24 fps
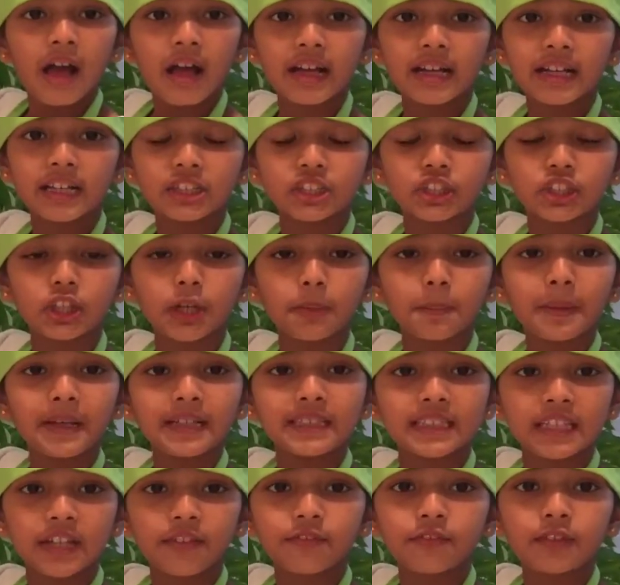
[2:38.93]
It should be
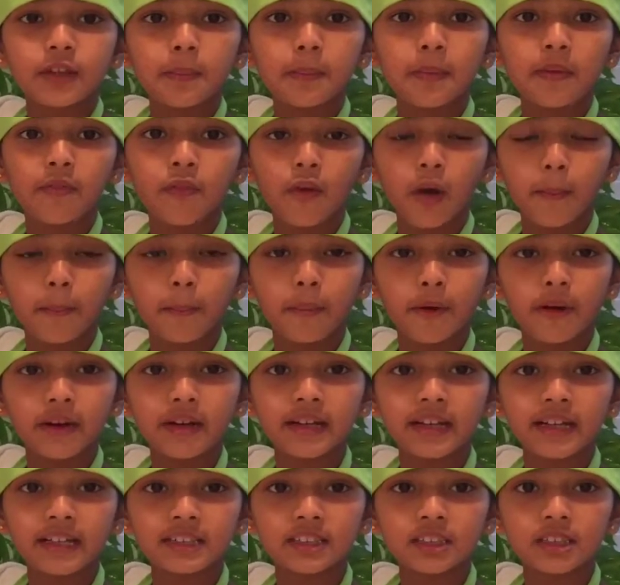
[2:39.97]
sifted before
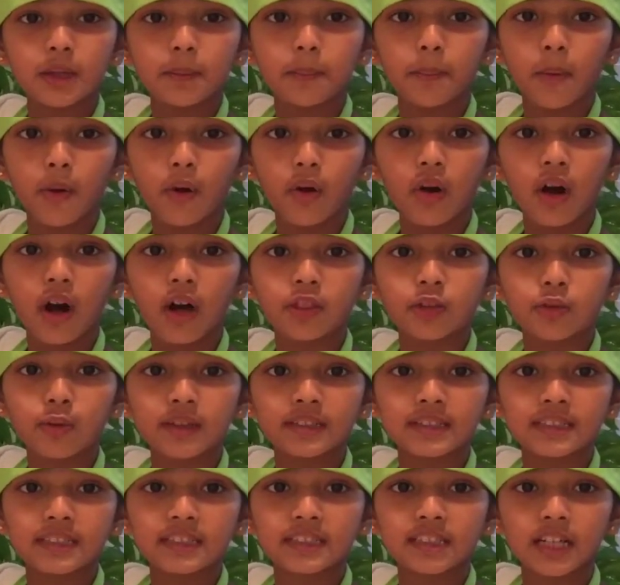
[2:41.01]
put into the bowl,
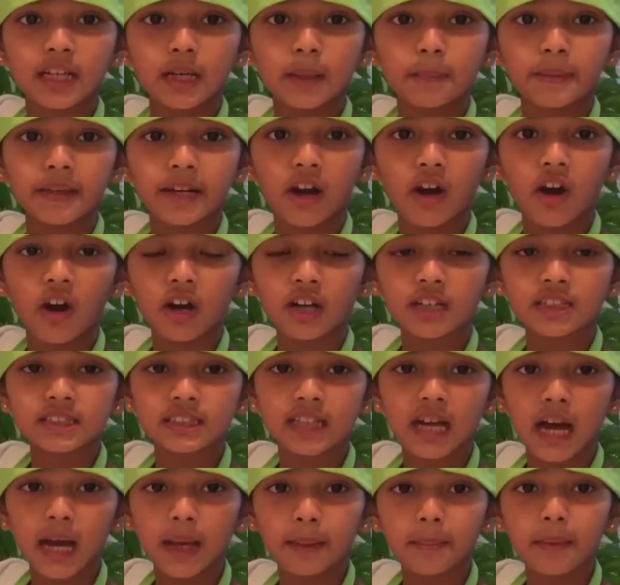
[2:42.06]
otherwise it's going to be a hard
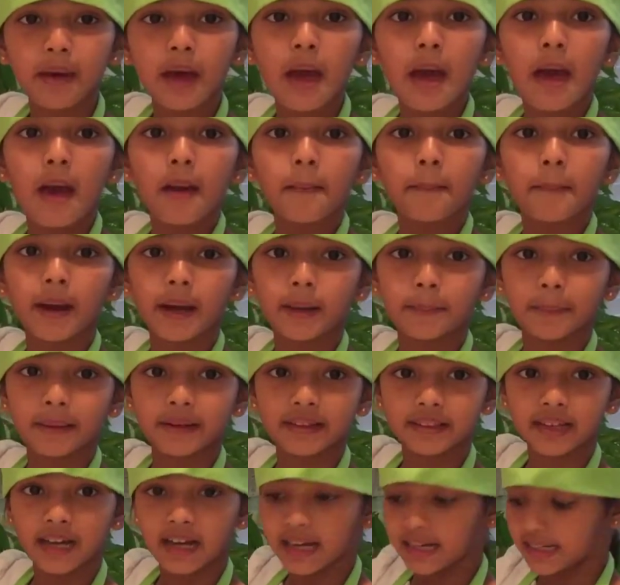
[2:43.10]
time piping
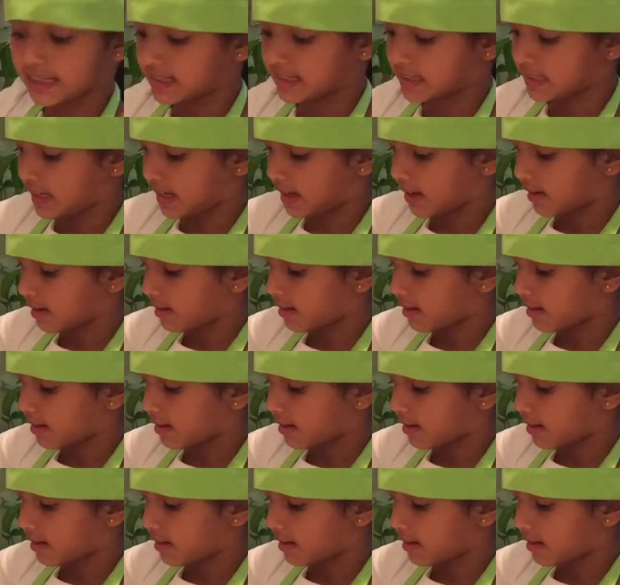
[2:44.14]
the icing.